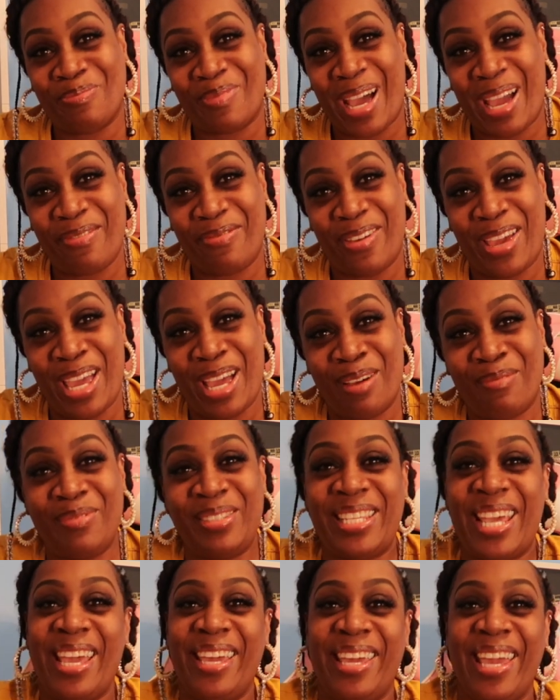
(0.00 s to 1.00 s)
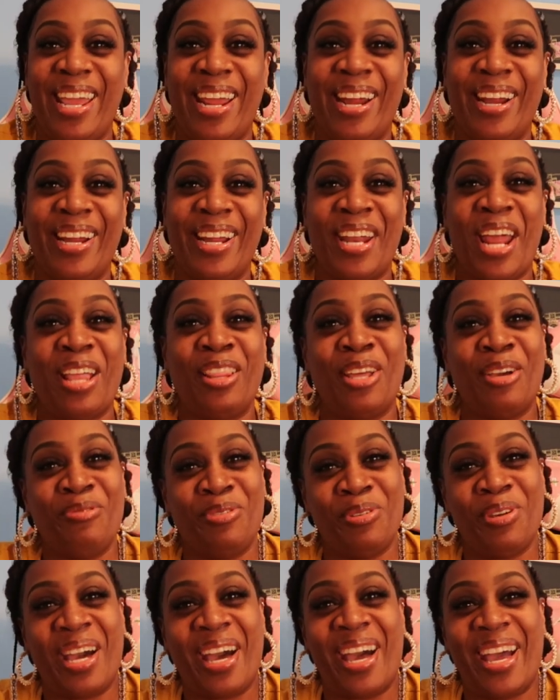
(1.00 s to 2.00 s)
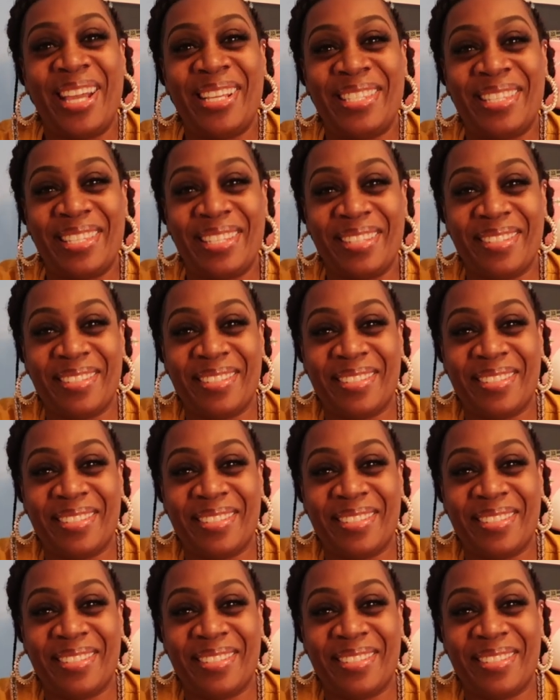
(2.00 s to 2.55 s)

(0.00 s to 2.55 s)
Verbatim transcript: Bye, fam. Take care, and I love you guys.